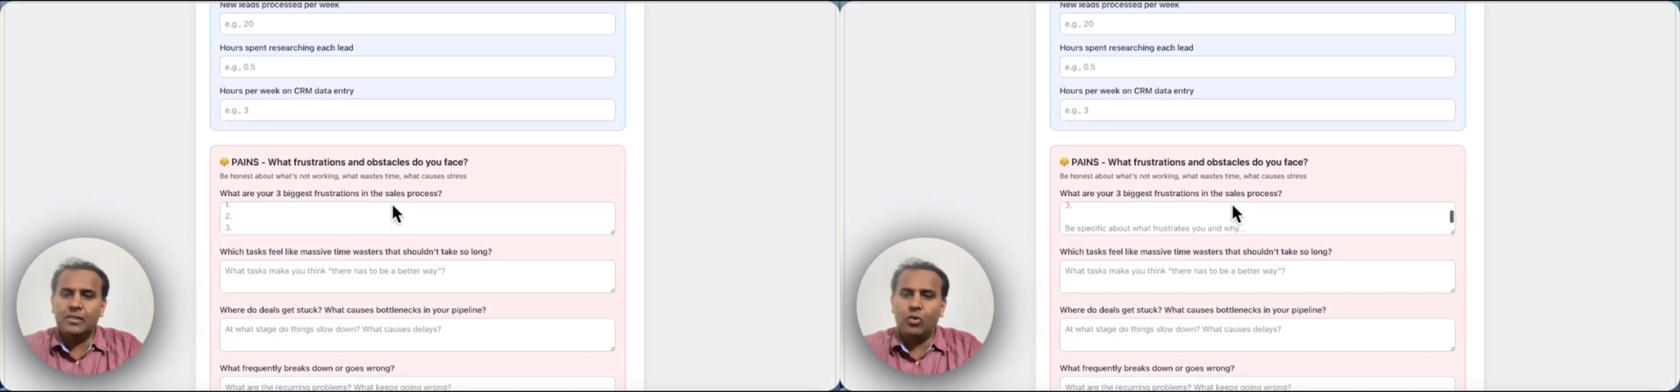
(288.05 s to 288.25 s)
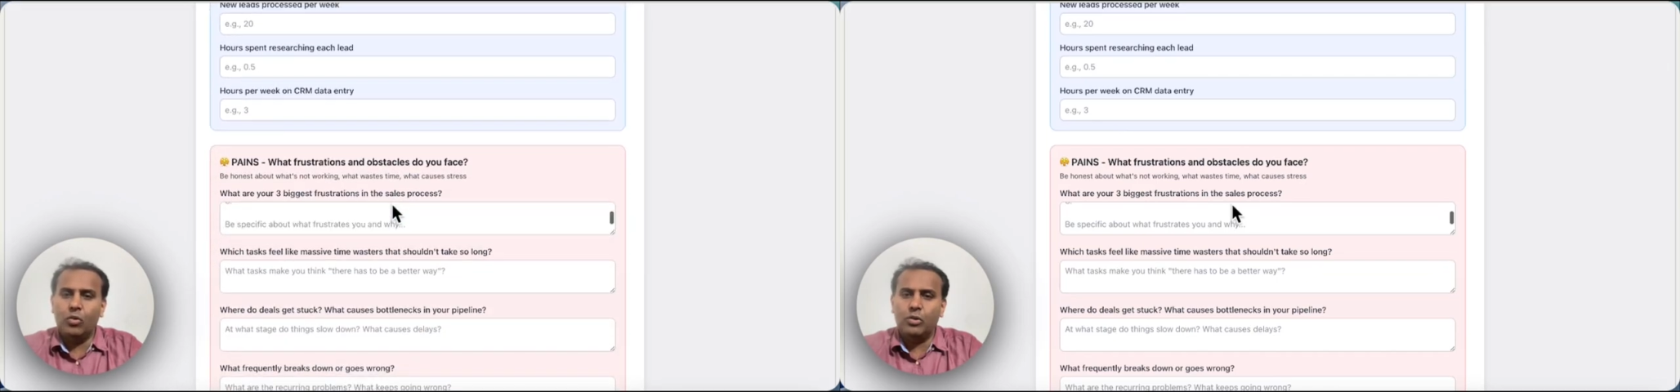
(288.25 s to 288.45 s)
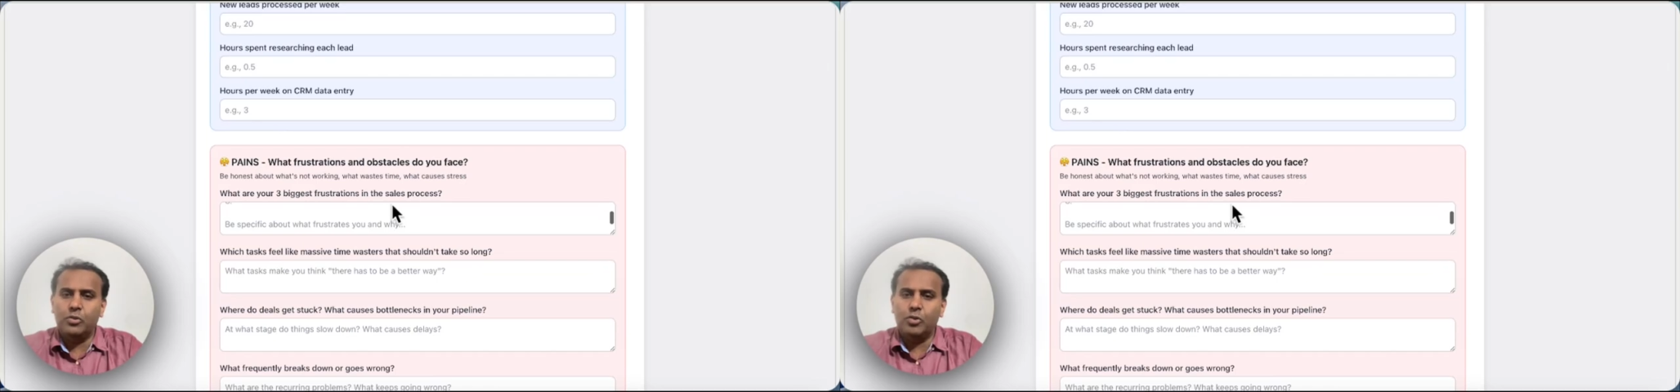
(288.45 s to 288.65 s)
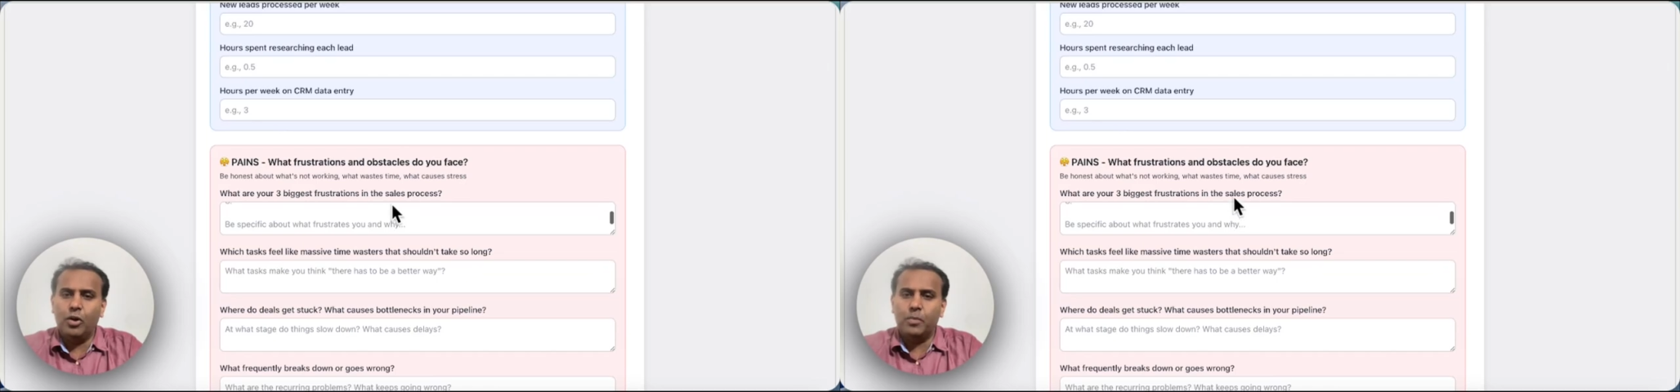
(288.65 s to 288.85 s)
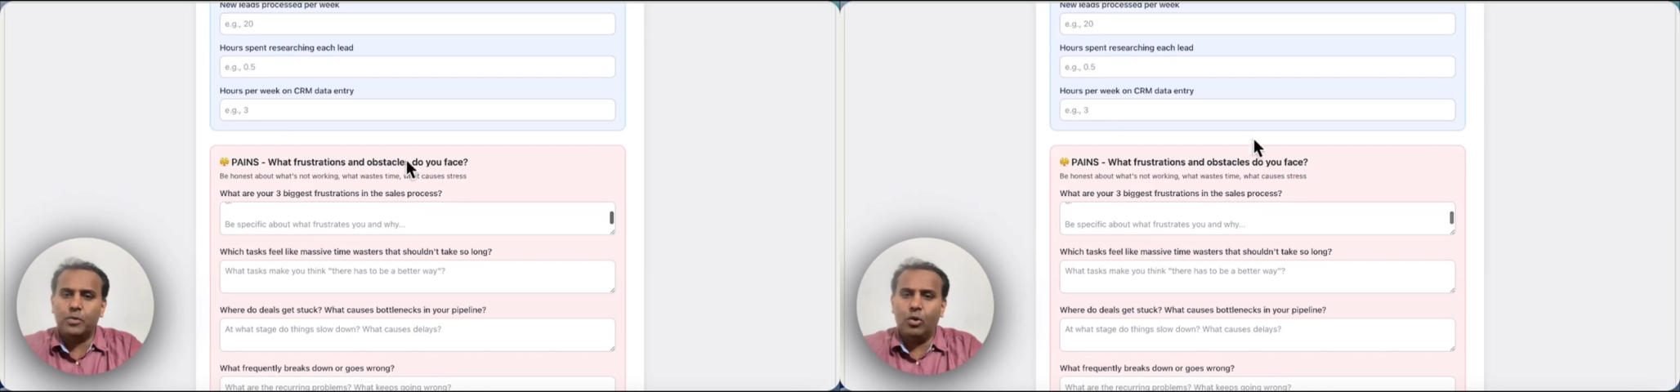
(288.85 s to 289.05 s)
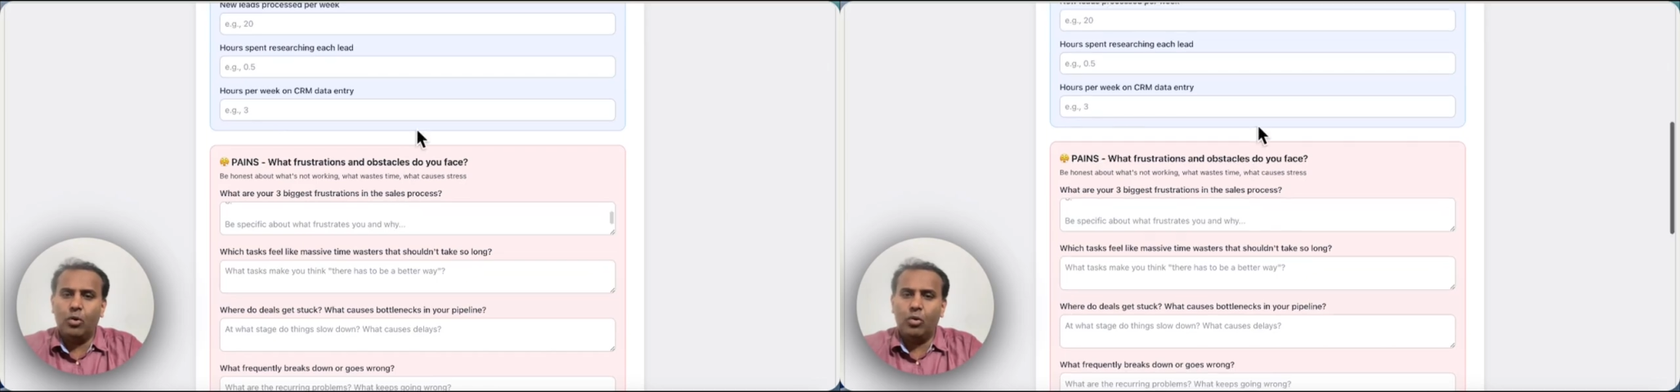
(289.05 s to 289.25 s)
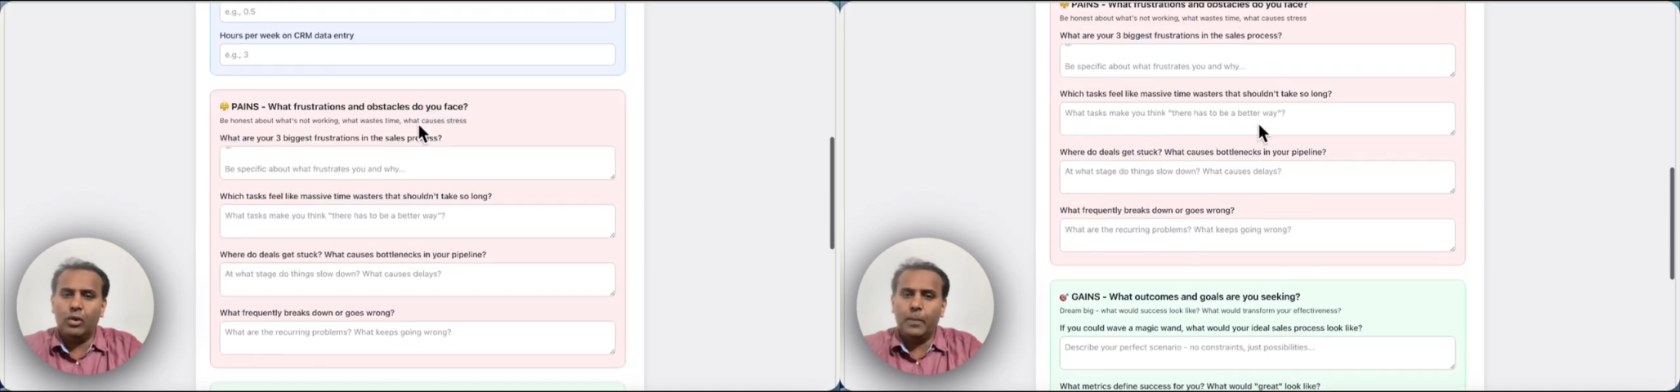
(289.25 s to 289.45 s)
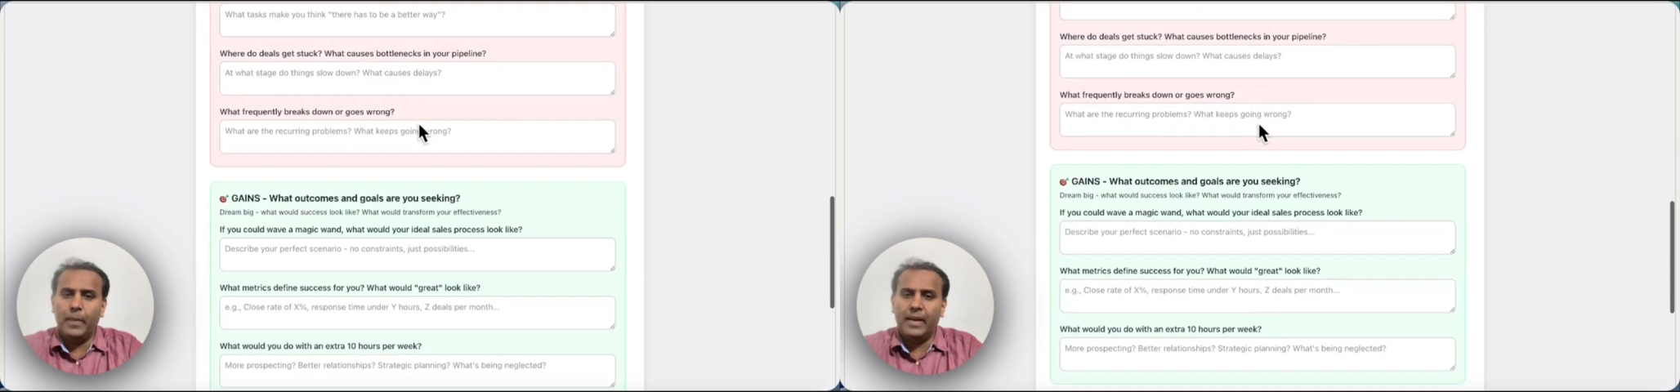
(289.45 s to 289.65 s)
all the jobs, all the
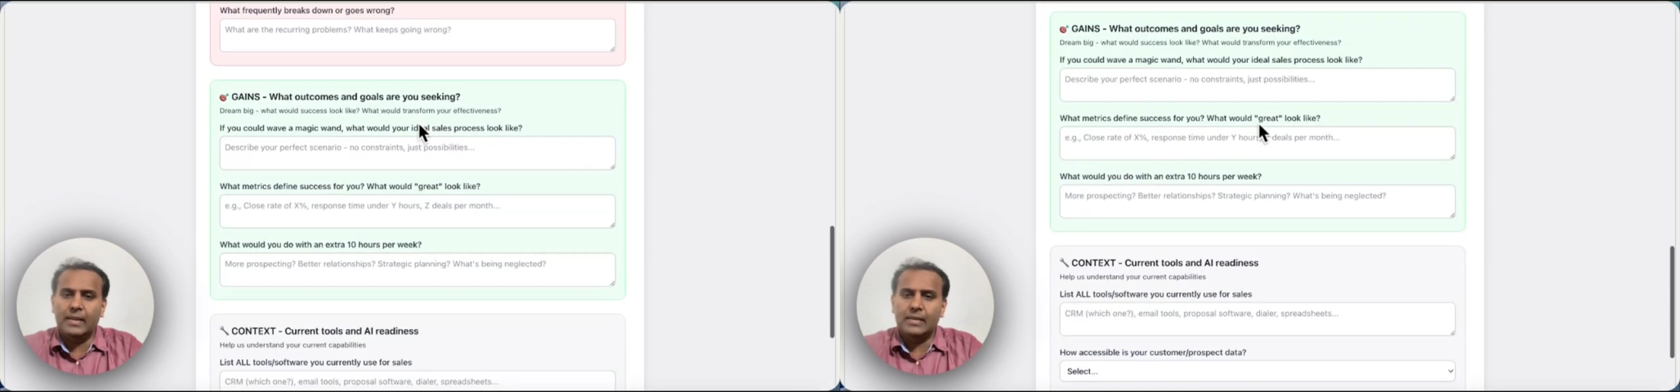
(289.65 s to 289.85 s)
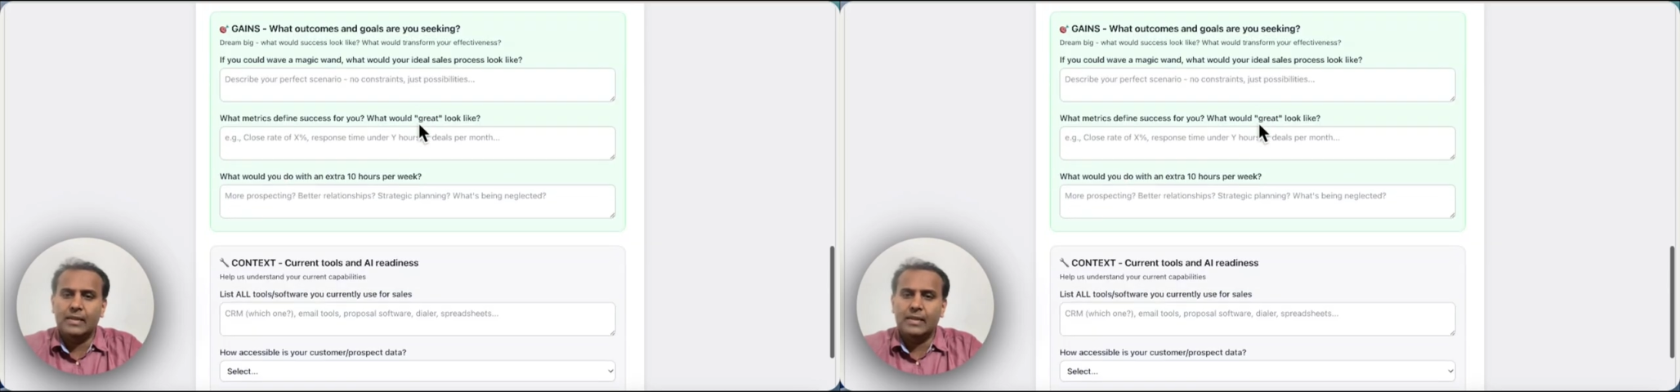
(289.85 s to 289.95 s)
pains,